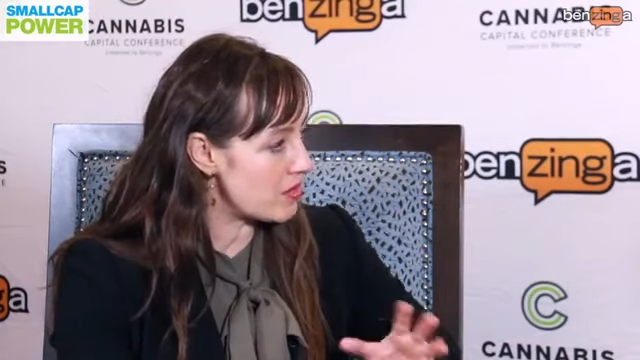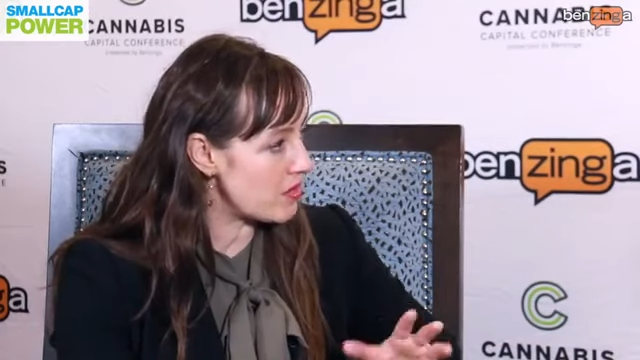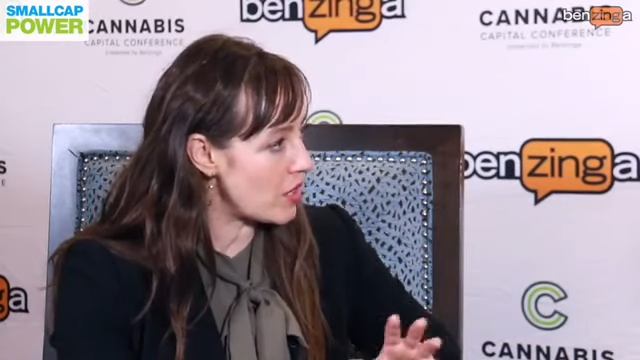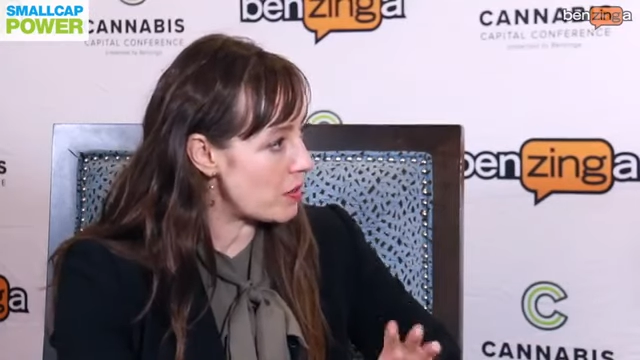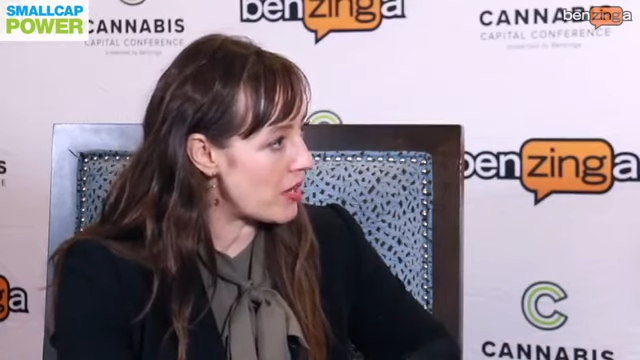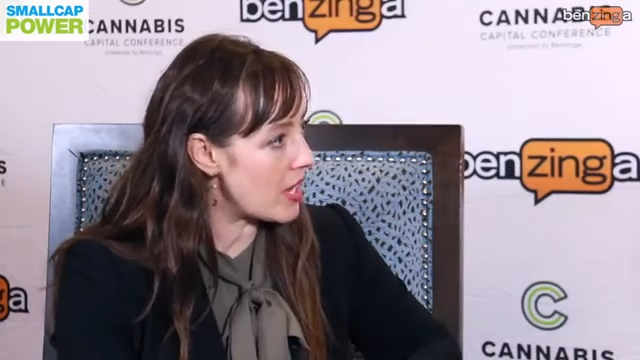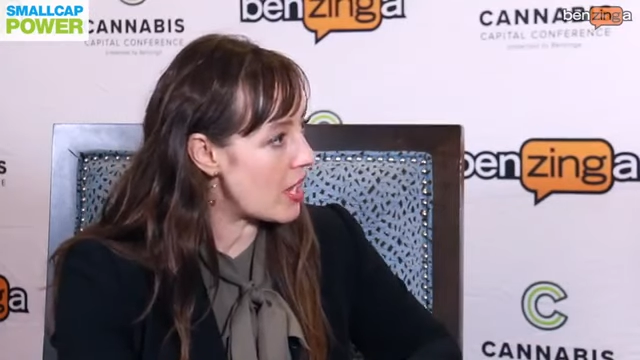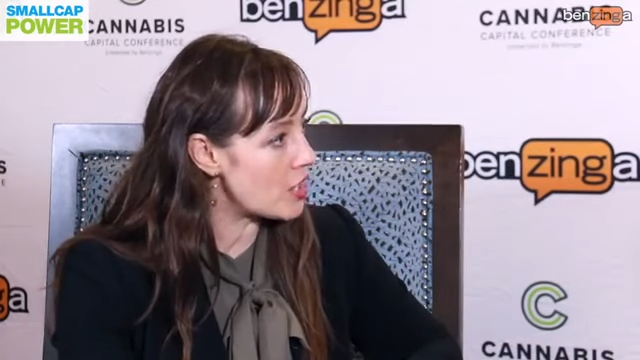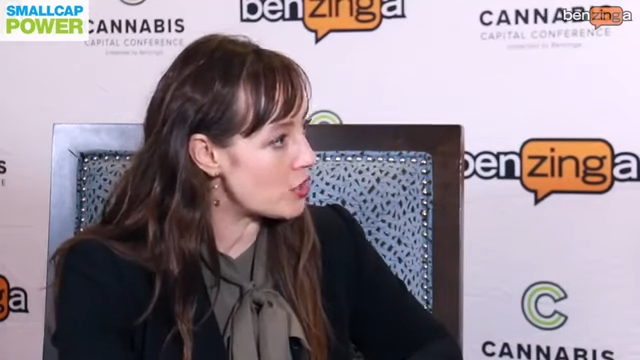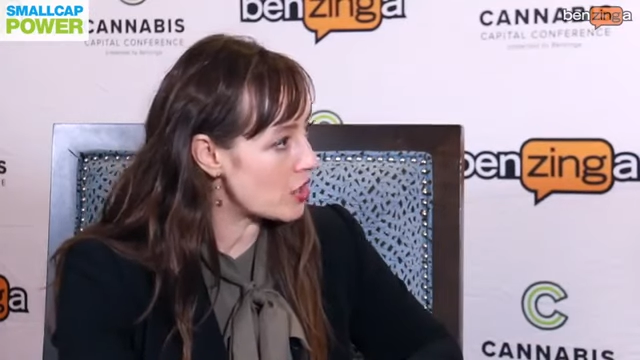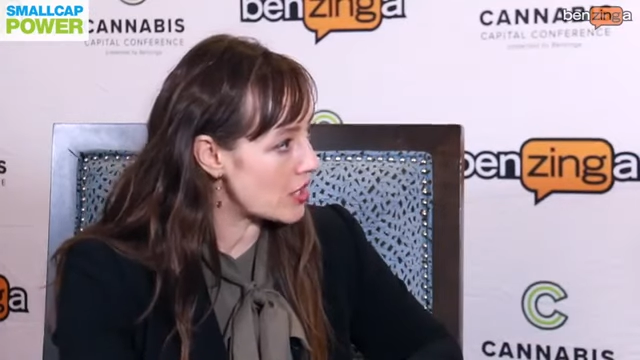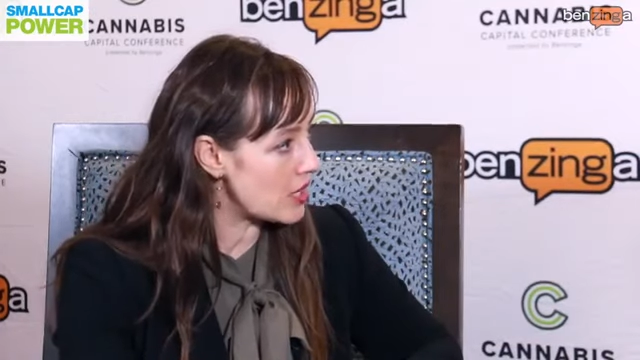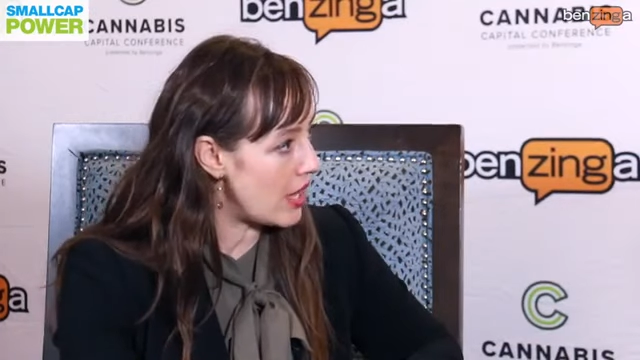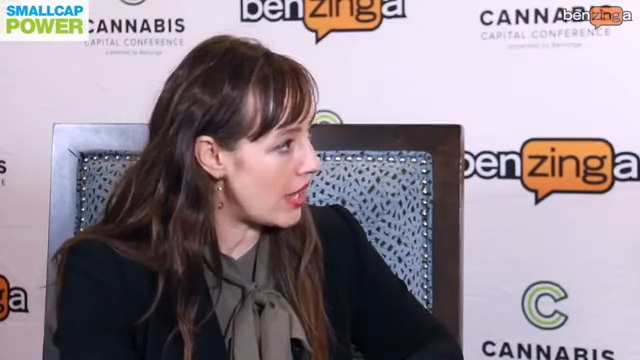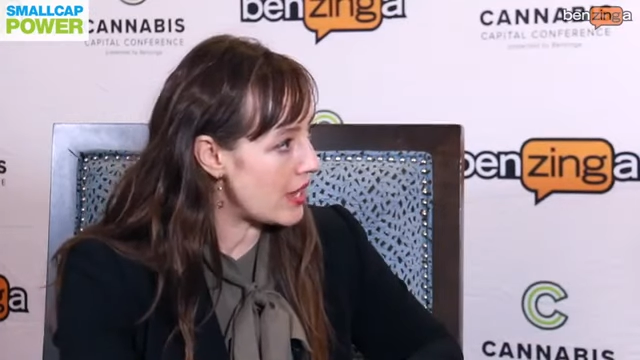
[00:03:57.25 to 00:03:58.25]
We've got about
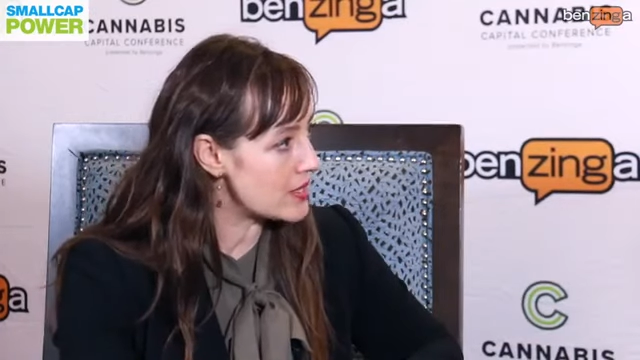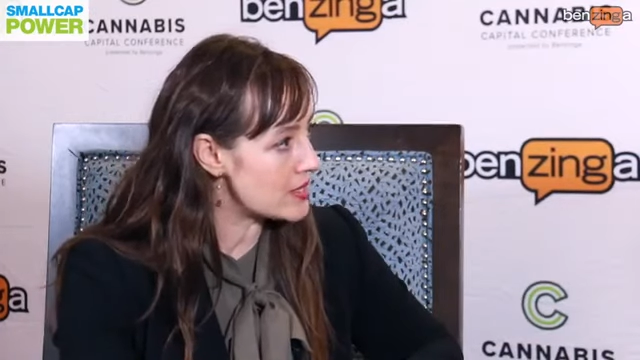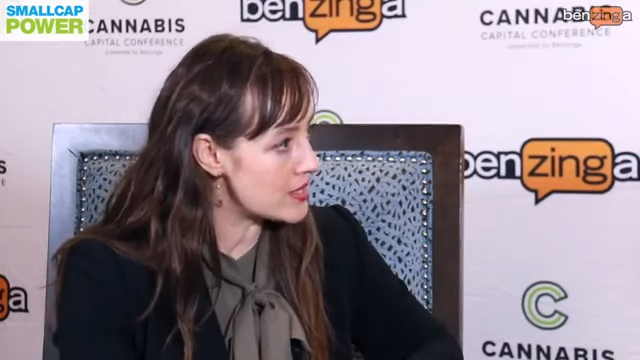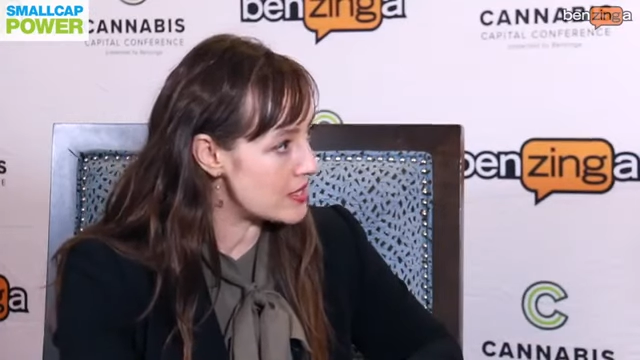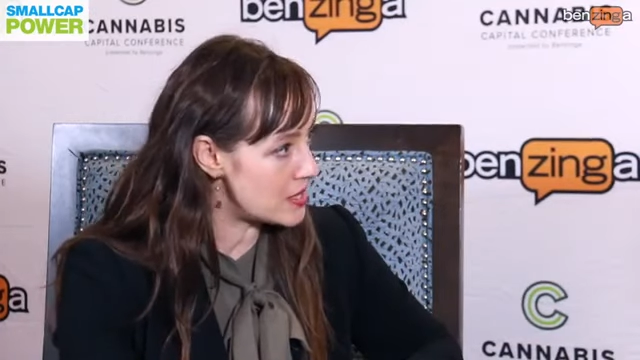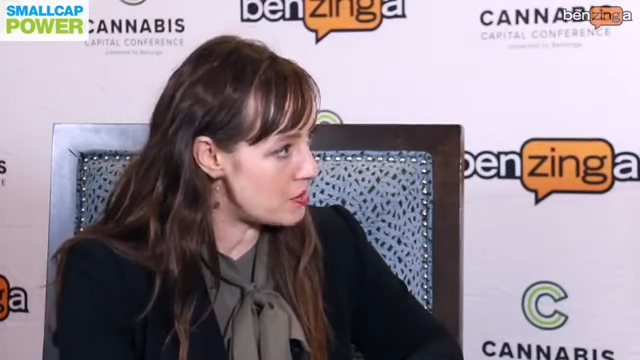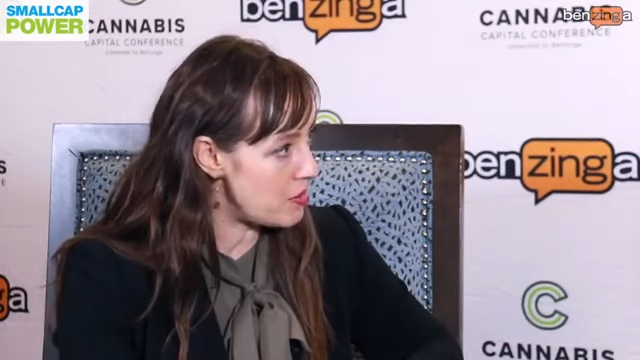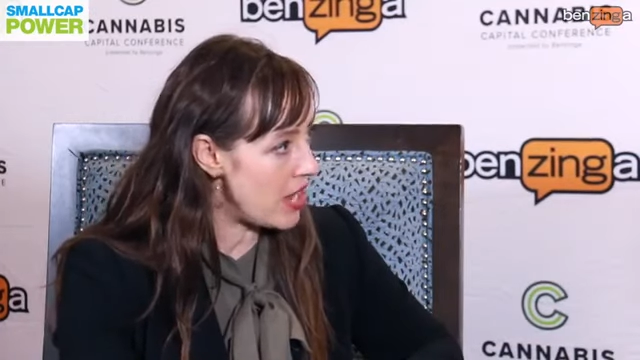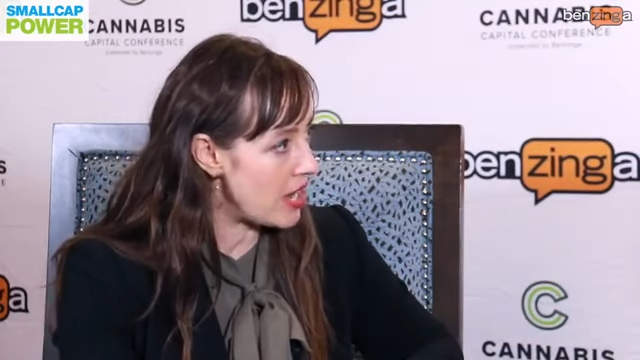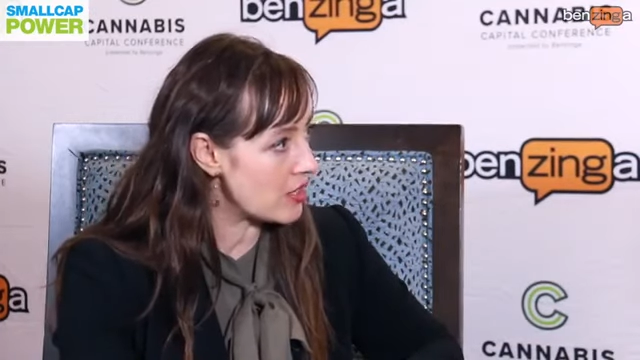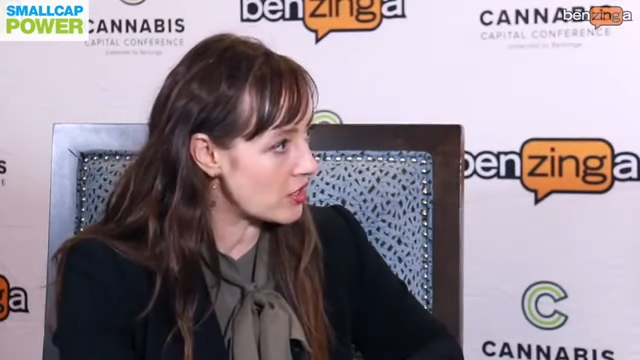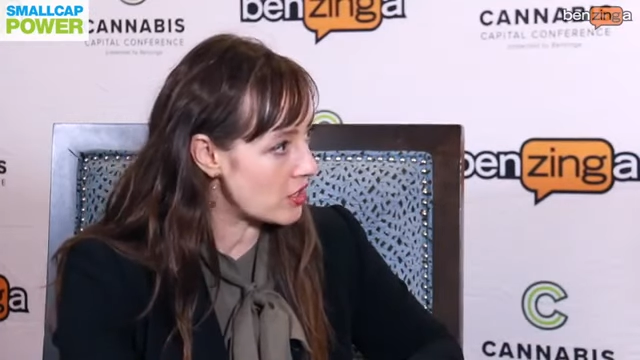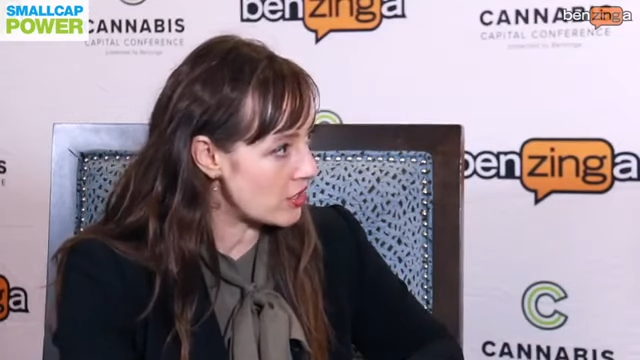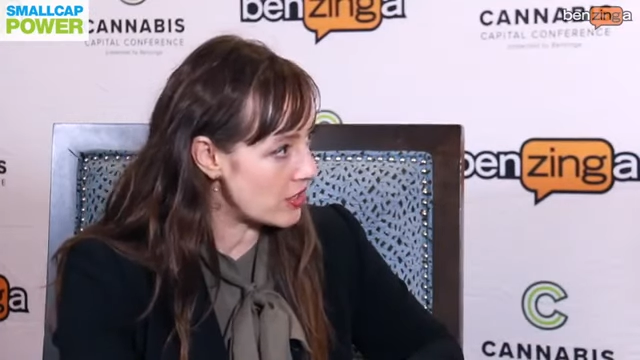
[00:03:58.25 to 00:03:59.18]
100 clients in Spain